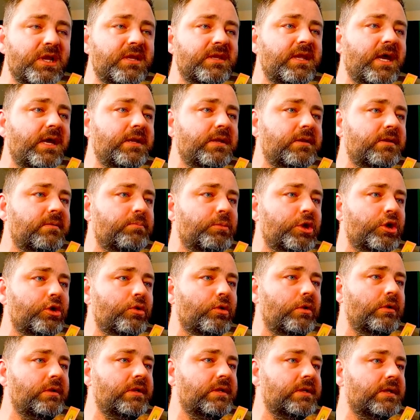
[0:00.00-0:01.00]
That is
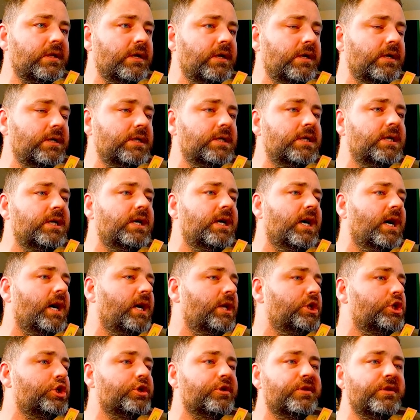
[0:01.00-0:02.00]
because I
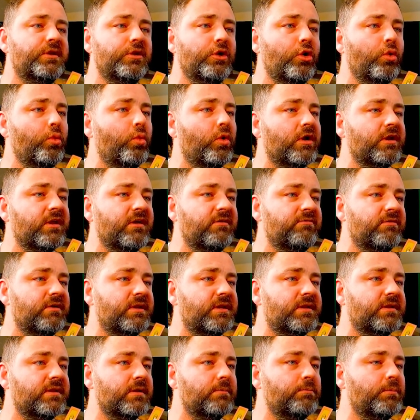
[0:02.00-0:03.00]
just know whatever
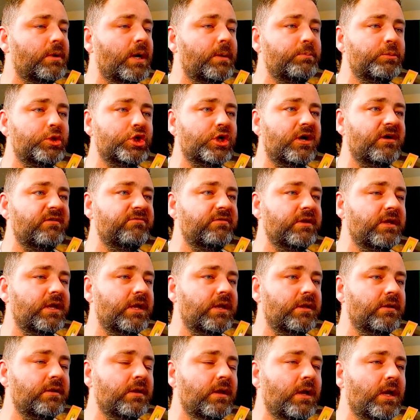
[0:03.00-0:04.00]
sim I'm driving
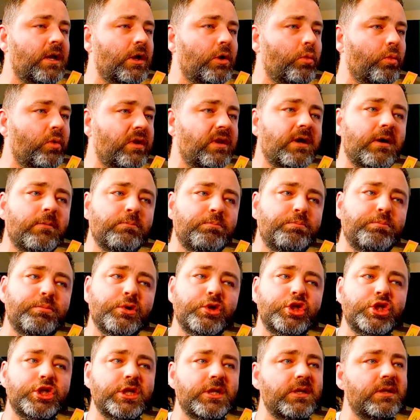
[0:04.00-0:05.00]
in, when I'm
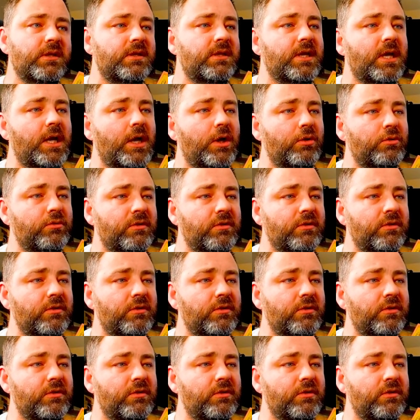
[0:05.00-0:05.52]
pushing down